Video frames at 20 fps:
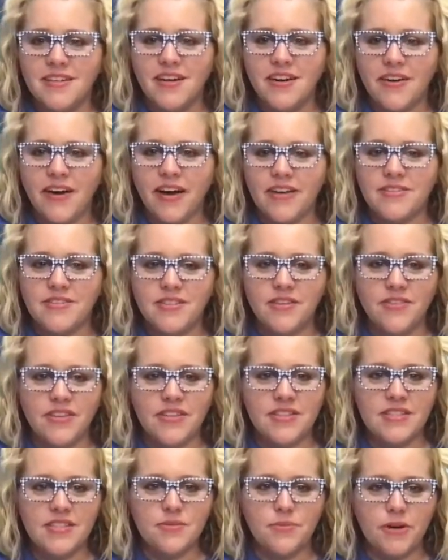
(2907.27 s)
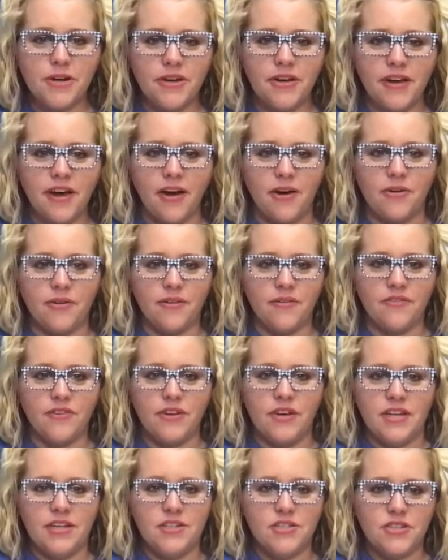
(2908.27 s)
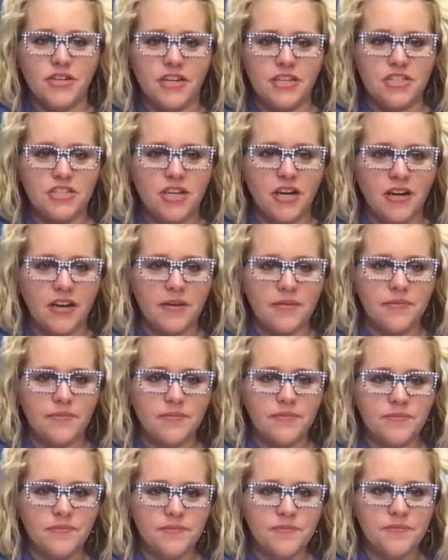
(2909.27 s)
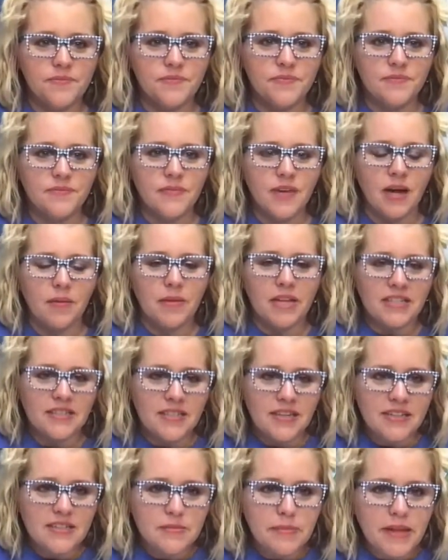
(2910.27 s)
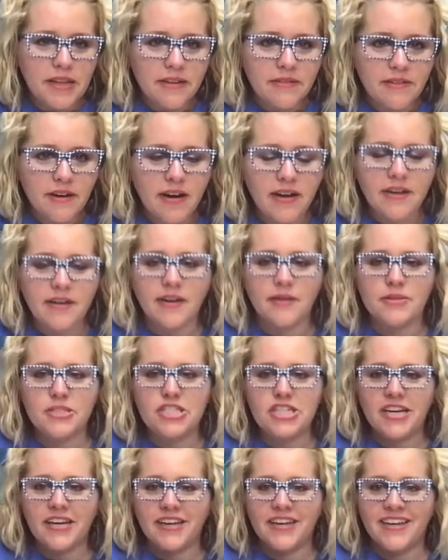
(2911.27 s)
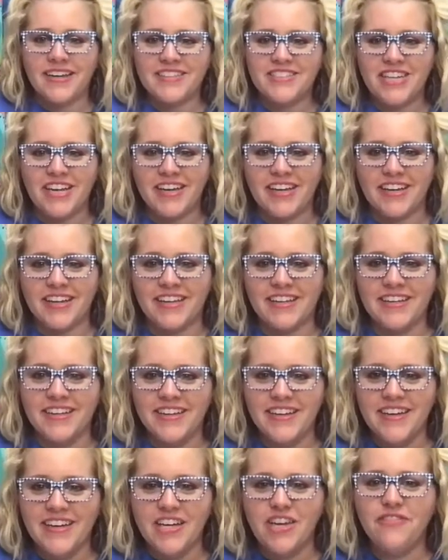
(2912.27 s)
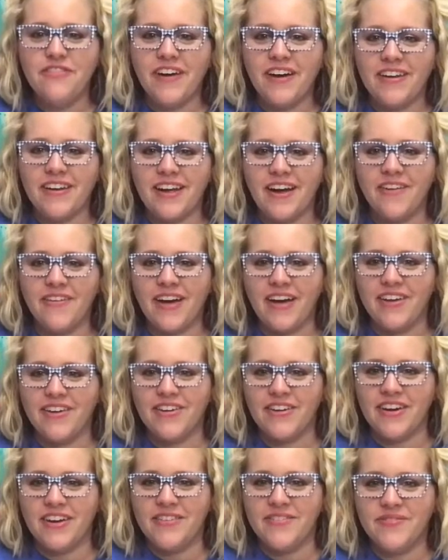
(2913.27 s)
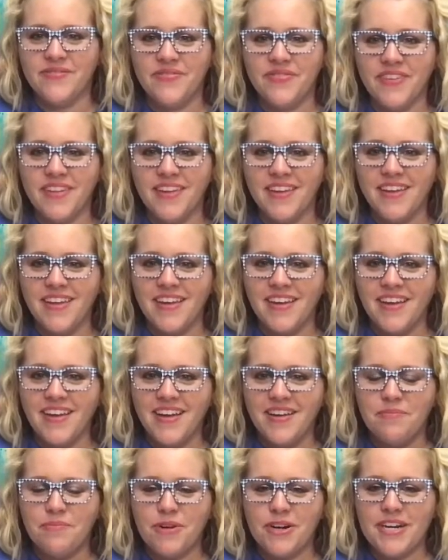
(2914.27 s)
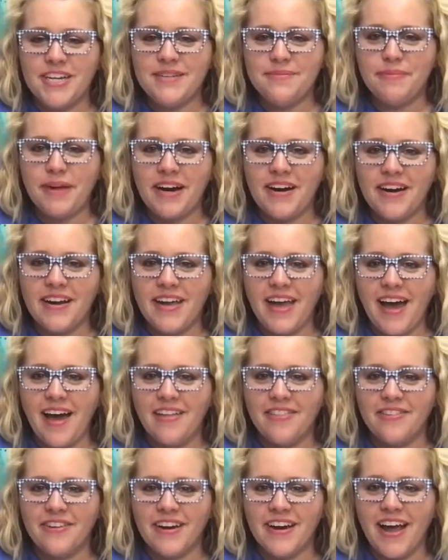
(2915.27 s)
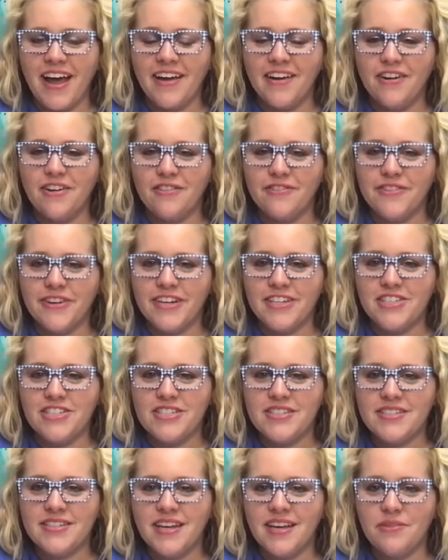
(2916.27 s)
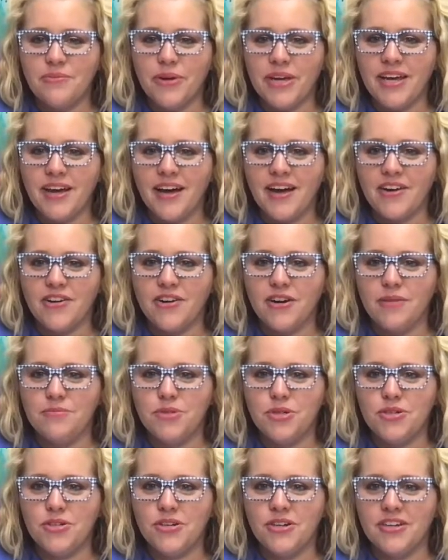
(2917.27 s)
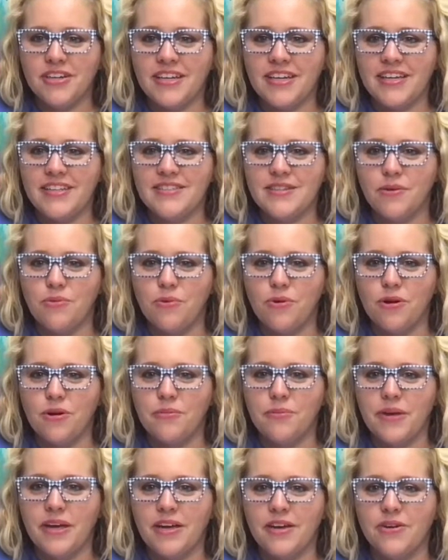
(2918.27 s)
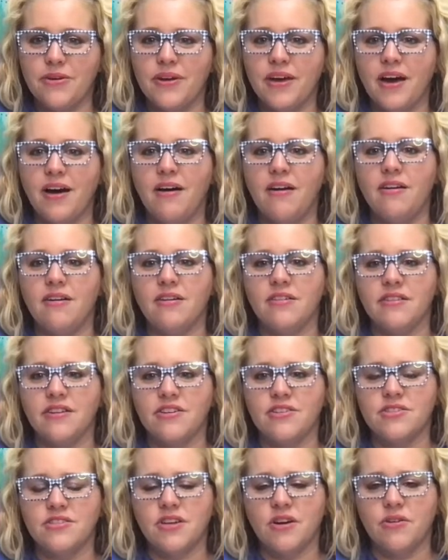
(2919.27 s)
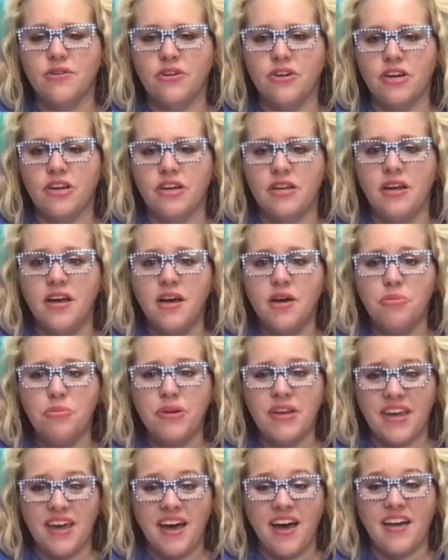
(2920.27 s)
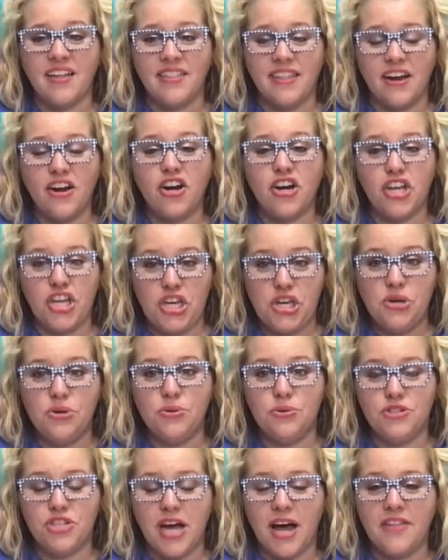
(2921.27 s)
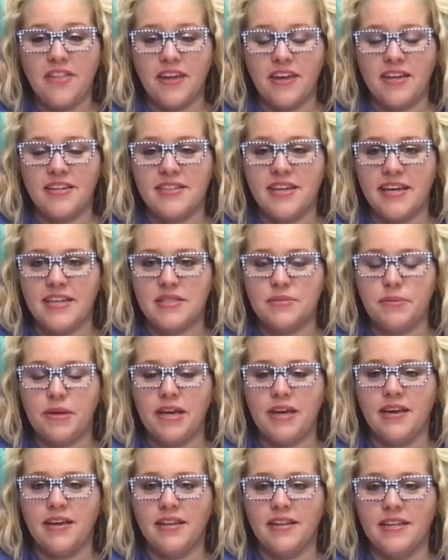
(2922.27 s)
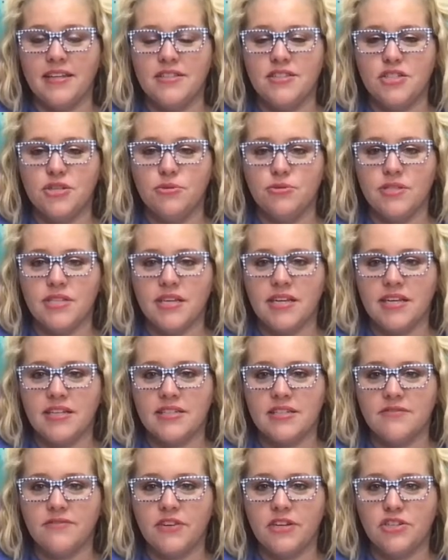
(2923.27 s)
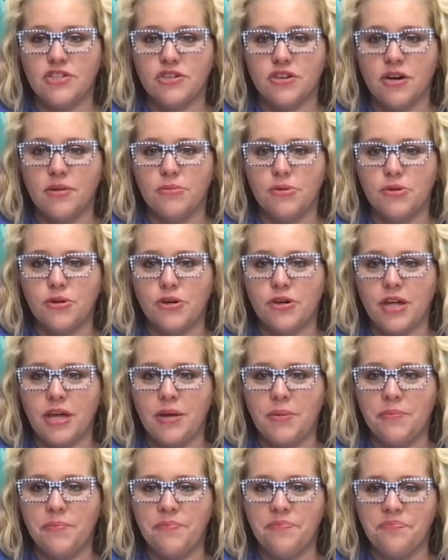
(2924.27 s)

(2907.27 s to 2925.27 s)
Okay, so this is where you go if you need to screenshot it. I'm like, did I spell it right? I was checking checking it. You found it. Okay, good. Marie, Mary Catherine, hey girlfriend, she said we got crumble cookies, a worm and gooey. Oh, they're so good. But yeah, they're huge. I think it takes me at least two sittings to finish a crumble cookie.